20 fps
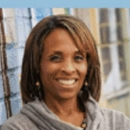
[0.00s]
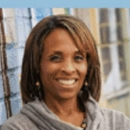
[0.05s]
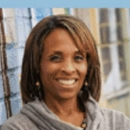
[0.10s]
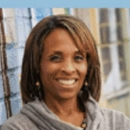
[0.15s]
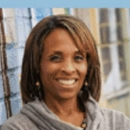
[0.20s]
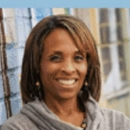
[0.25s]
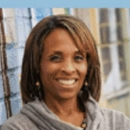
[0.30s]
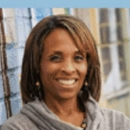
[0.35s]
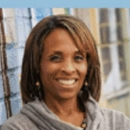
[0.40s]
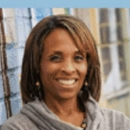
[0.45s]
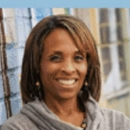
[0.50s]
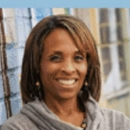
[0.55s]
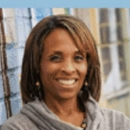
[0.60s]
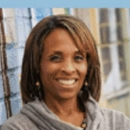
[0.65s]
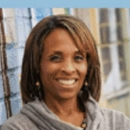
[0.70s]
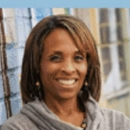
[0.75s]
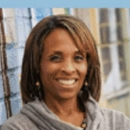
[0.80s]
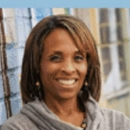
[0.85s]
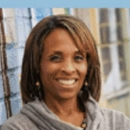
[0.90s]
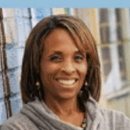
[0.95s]

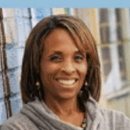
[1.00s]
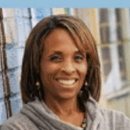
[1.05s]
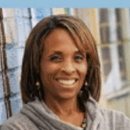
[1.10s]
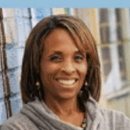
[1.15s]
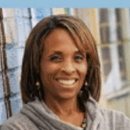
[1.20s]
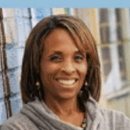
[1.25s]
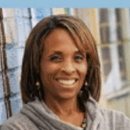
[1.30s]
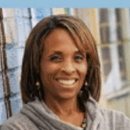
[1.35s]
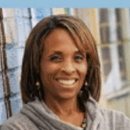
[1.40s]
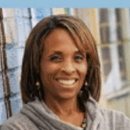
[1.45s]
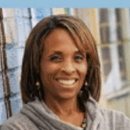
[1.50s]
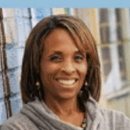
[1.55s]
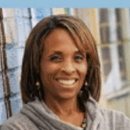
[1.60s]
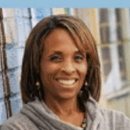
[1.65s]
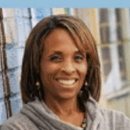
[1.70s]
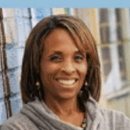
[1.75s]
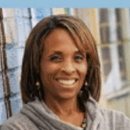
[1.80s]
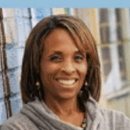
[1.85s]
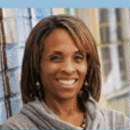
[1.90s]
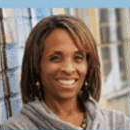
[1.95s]

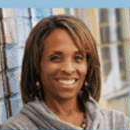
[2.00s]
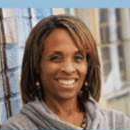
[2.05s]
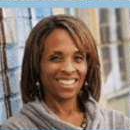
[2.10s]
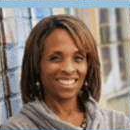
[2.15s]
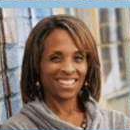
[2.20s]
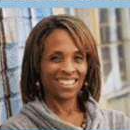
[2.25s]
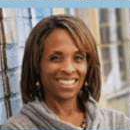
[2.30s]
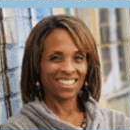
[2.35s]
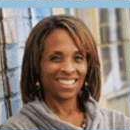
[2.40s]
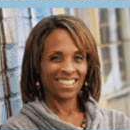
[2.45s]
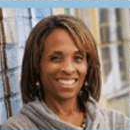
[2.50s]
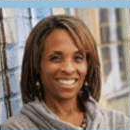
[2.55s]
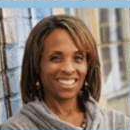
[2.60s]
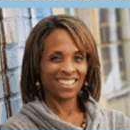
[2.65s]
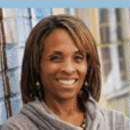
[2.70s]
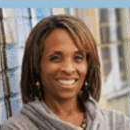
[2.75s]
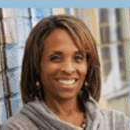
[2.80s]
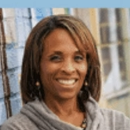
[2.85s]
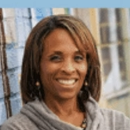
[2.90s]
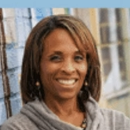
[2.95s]

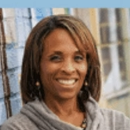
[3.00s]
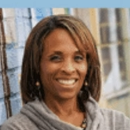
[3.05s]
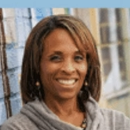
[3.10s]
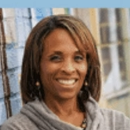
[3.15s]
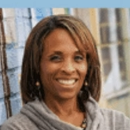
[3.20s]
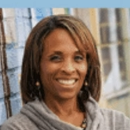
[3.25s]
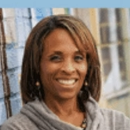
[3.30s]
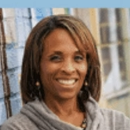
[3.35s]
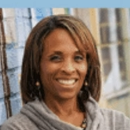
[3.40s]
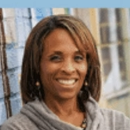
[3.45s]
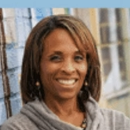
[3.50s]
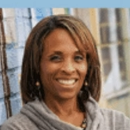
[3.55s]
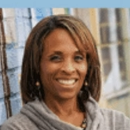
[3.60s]
The face doesn't move, so there is nothing to read.